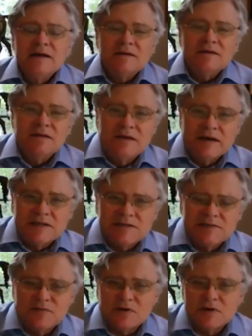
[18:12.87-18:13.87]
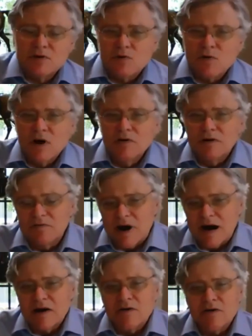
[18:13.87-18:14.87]
this for
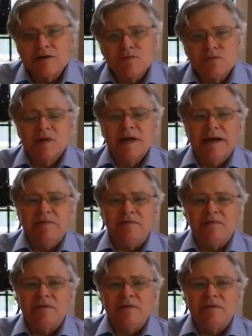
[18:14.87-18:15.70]
coronavirus relief